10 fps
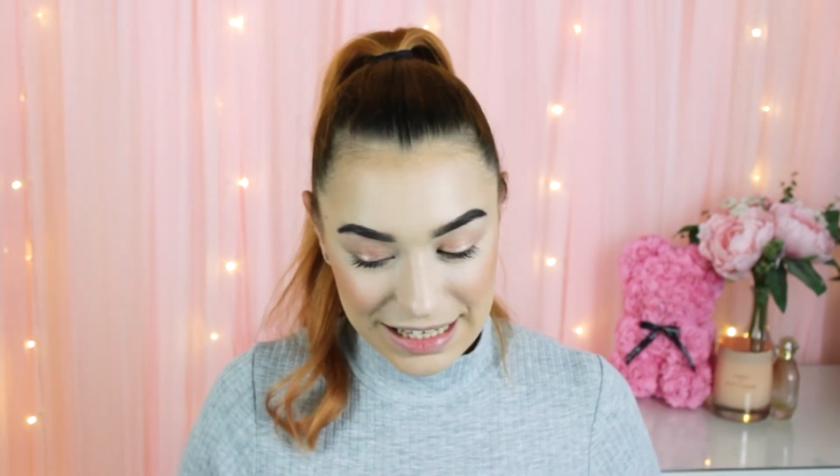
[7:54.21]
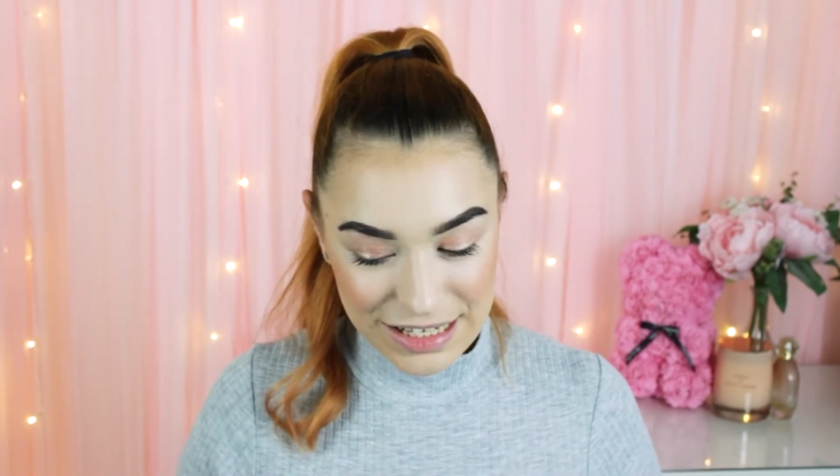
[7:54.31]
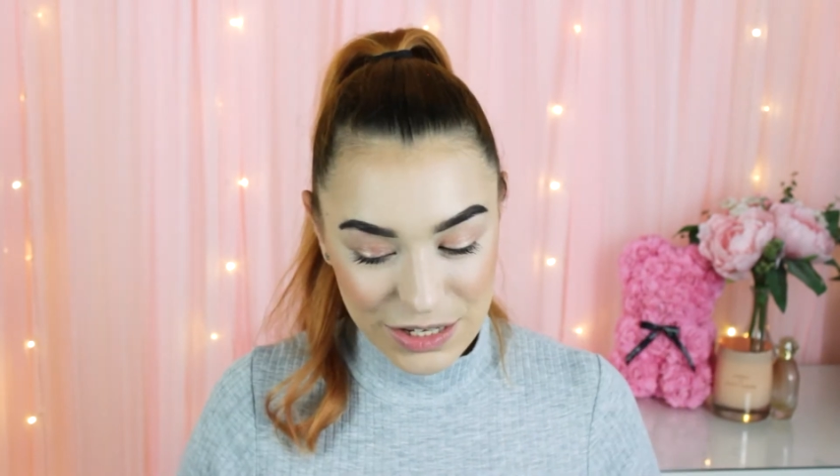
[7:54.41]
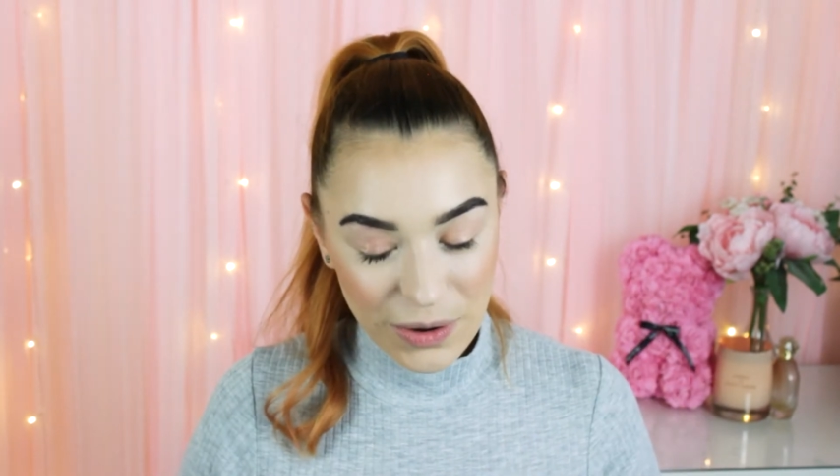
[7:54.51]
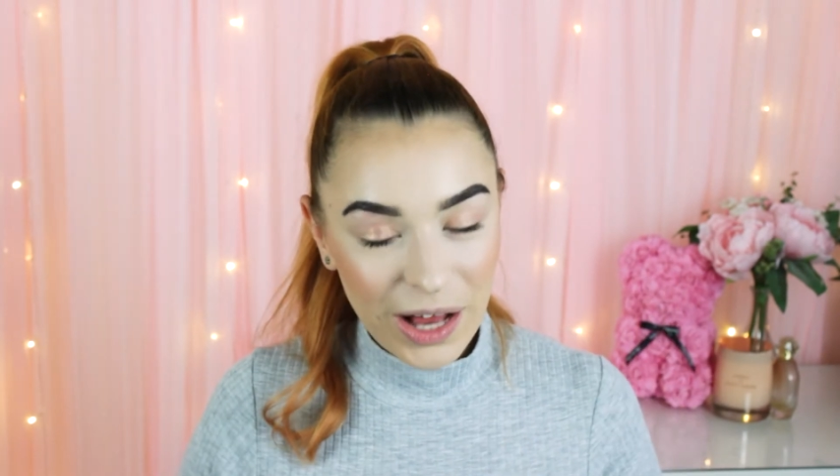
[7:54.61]

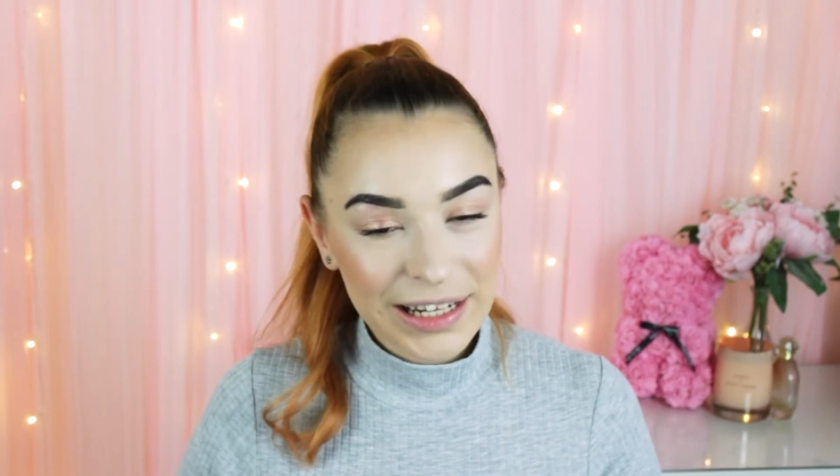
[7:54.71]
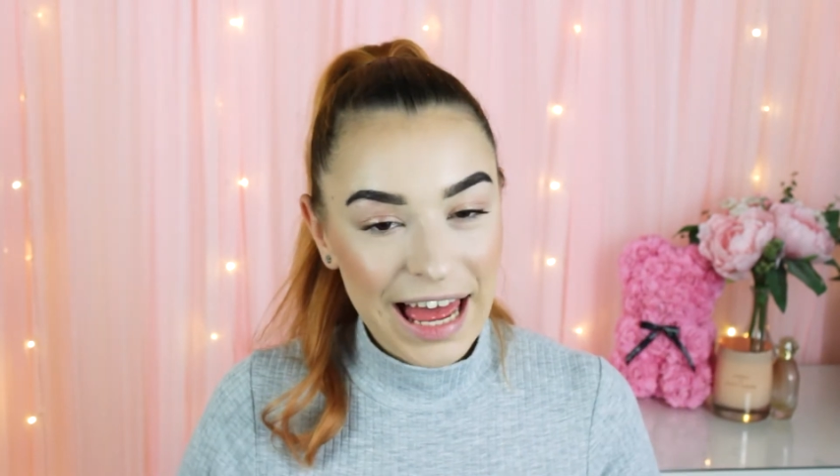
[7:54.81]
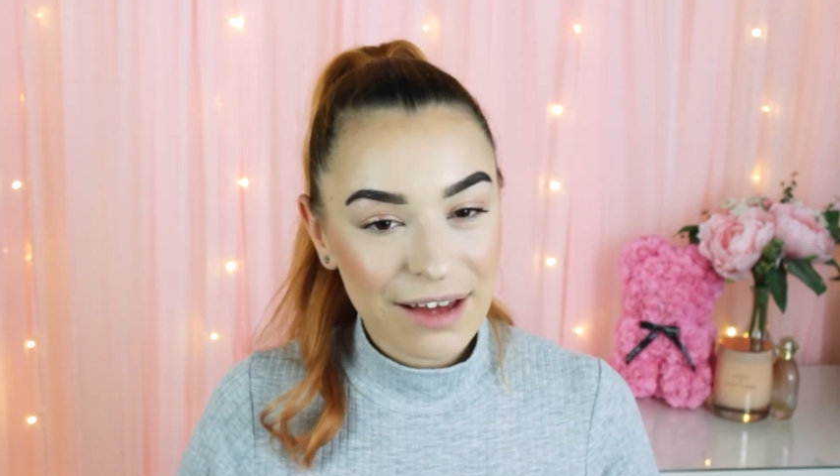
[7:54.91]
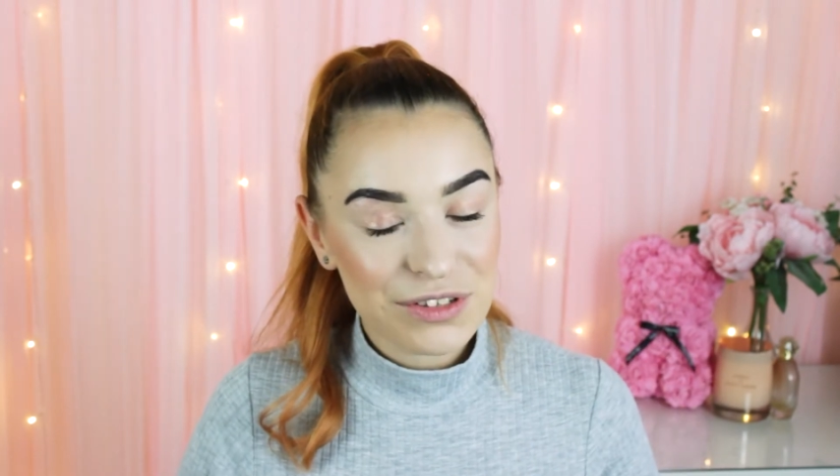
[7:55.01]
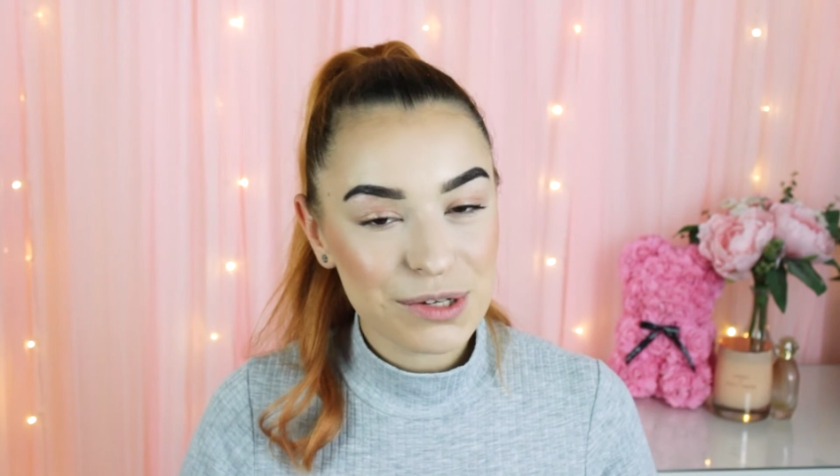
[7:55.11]
So I'll
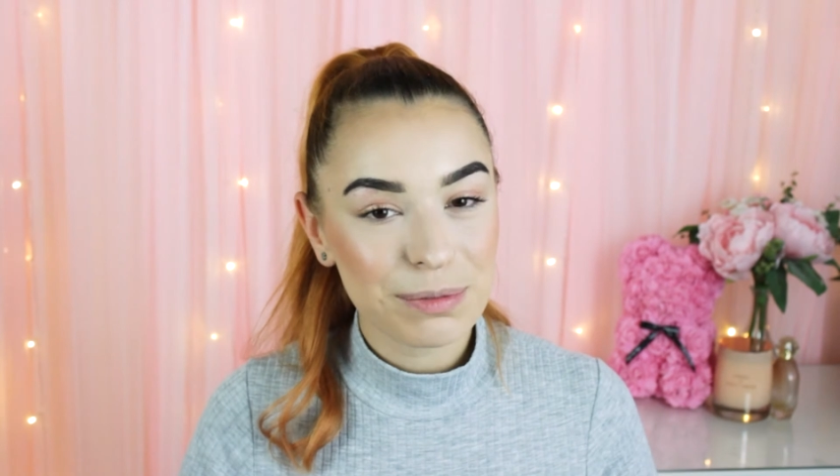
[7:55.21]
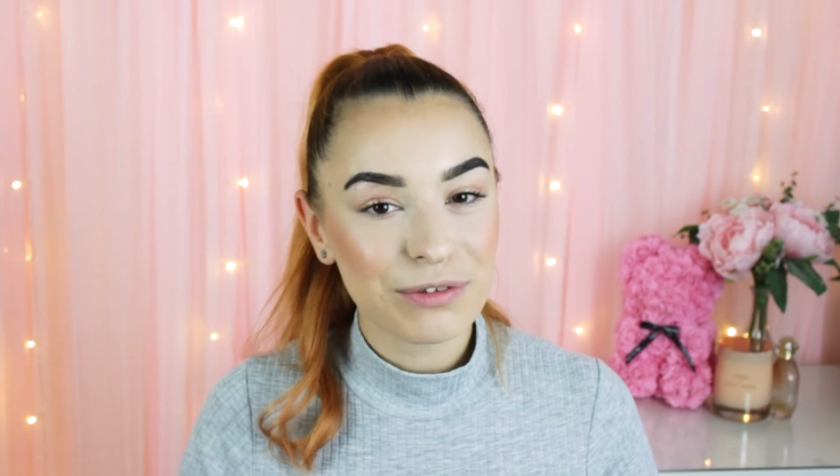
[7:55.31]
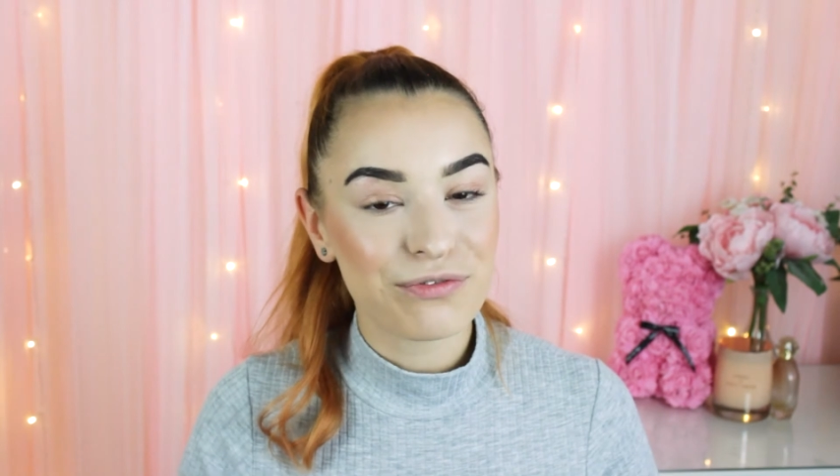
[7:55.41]
have to be